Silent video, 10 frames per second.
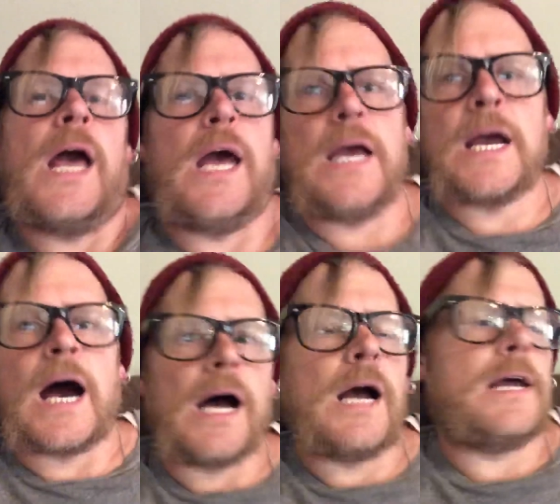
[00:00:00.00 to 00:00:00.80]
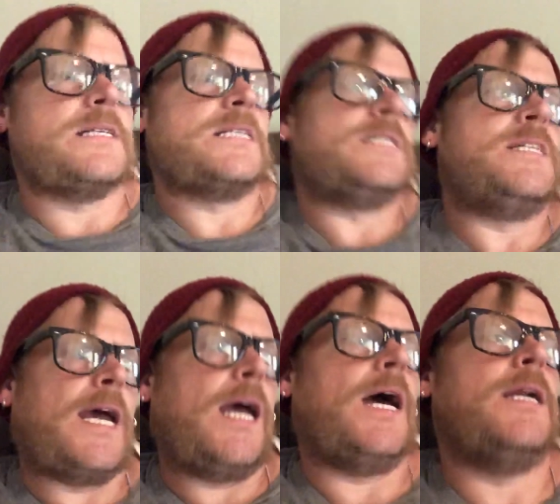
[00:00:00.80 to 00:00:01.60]
Hey guys, it's
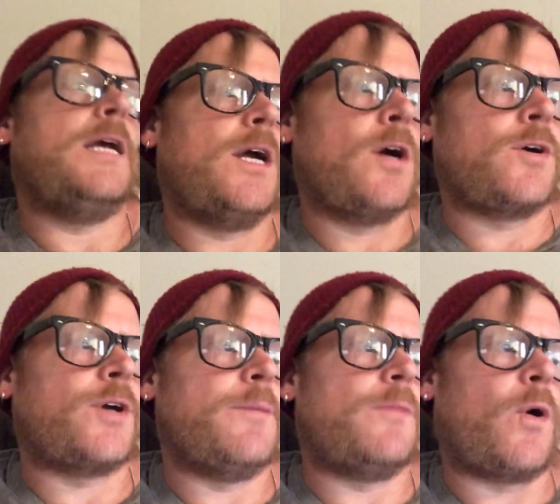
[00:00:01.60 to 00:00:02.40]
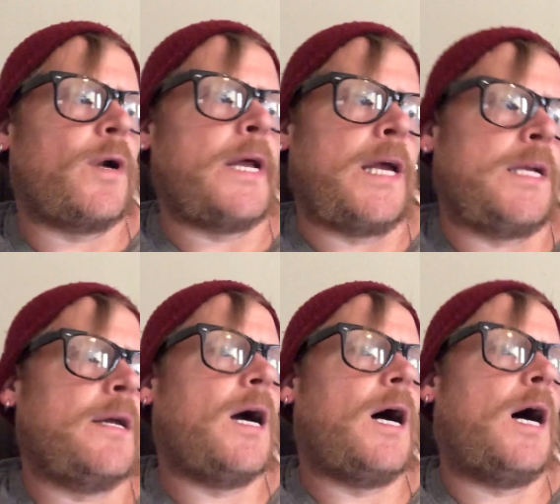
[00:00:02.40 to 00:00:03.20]
Dan here. Good
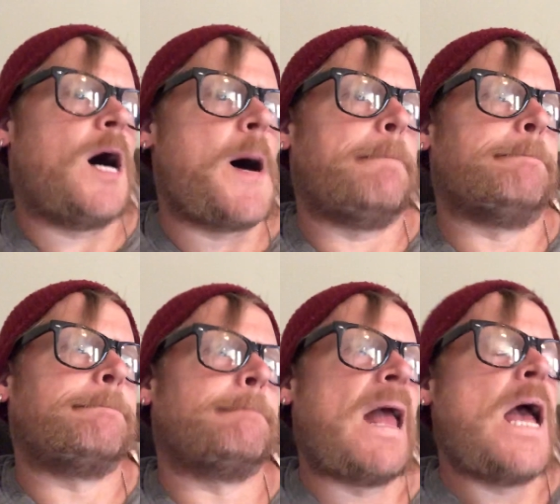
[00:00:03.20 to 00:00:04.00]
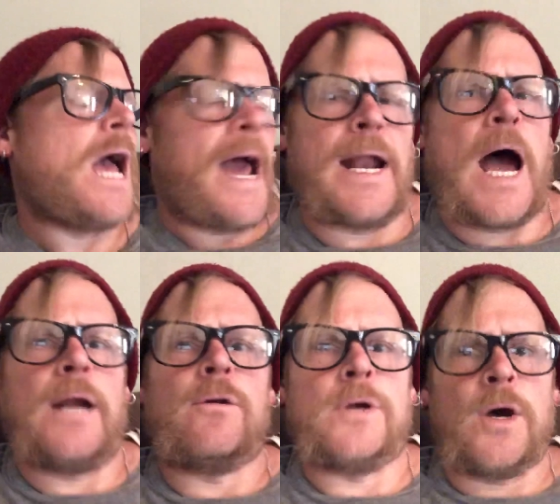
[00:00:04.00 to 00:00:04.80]
morning. Um, and I
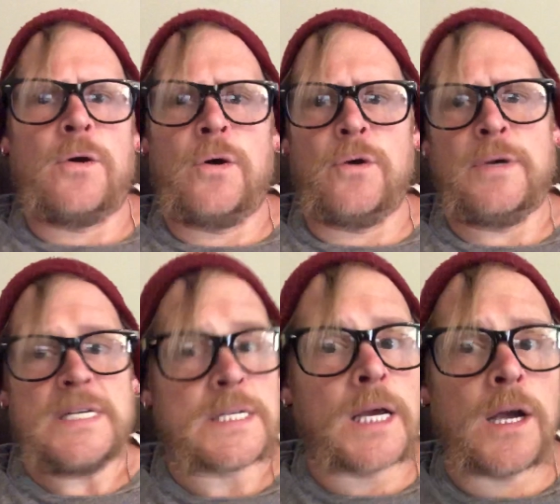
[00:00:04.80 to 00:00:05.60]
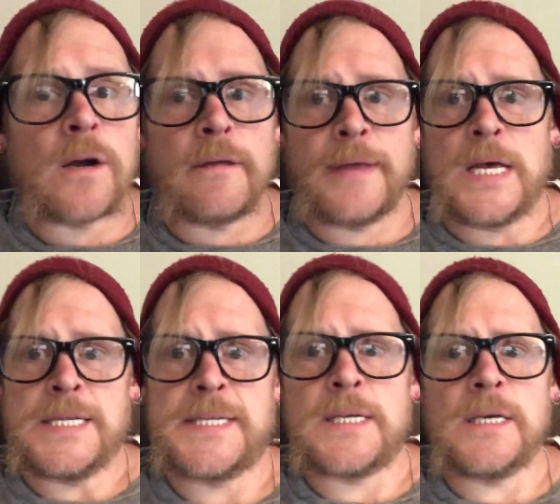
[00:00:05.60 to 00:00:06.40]
don't know who needs to hear
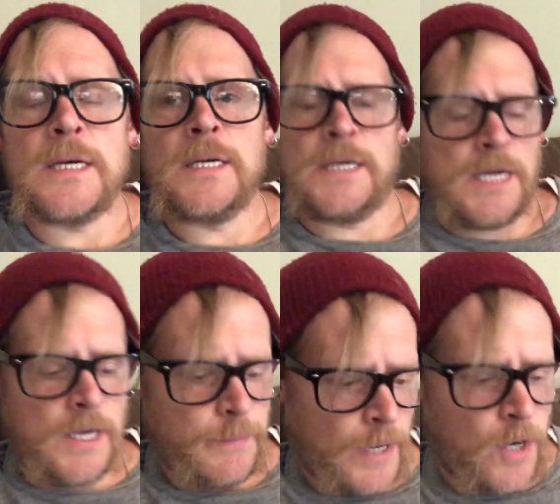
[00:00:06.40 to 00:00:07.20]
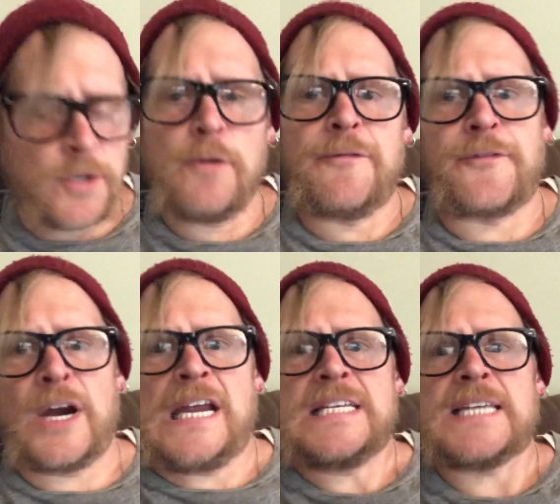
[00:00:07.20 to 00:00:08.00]
this, but all you
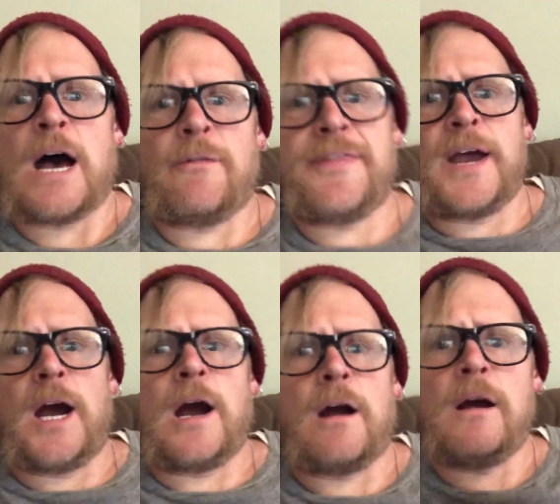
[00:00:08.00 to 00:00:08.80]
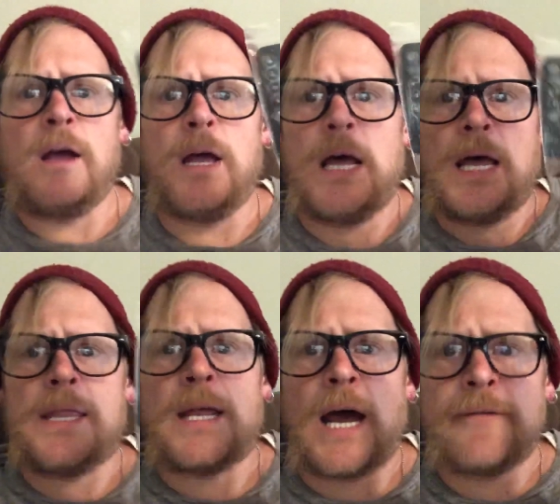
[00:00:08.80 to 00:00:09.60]
freaks out there
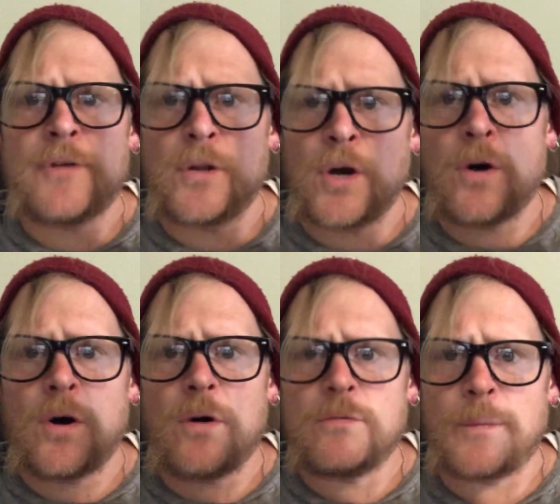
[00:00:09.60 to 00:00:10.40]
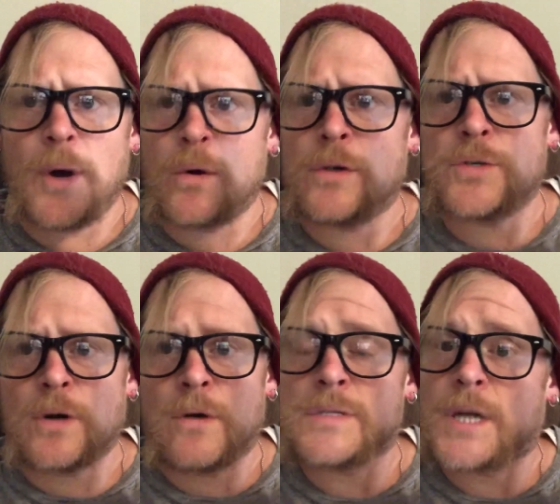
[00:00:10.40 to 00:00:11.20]
that have your little remote
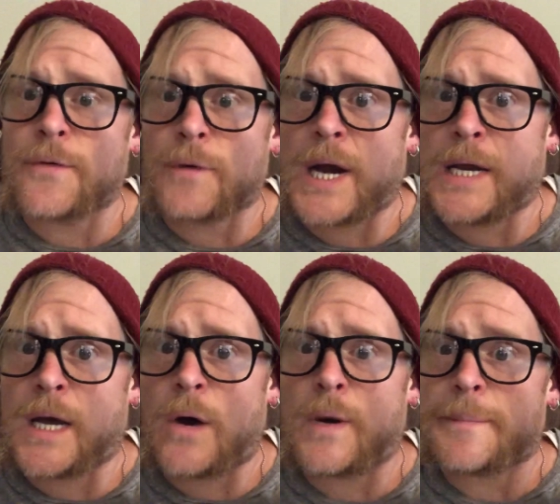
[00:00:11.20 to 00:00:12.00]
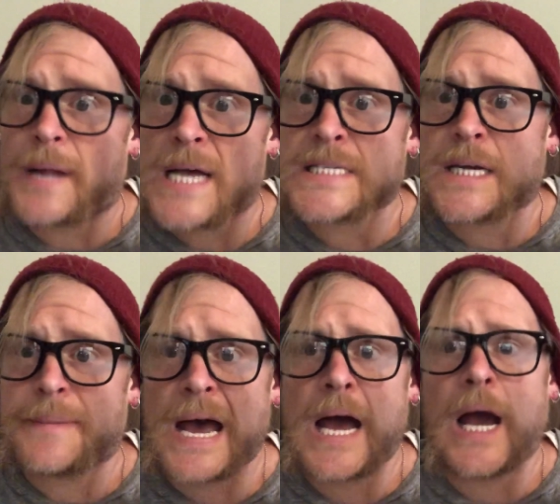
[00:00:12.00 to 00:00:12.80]
controls to the radio in a plastic
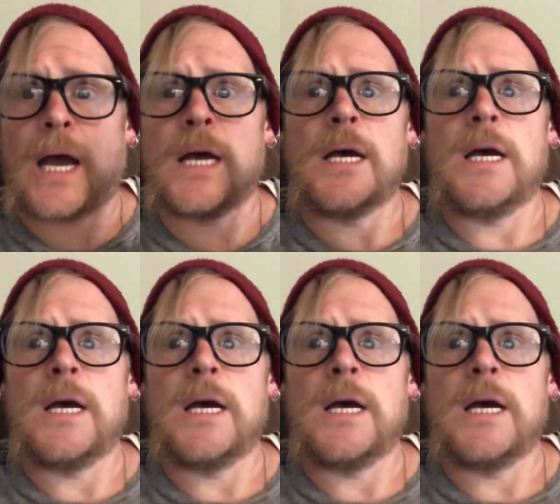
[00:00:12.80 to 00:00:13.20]
bag,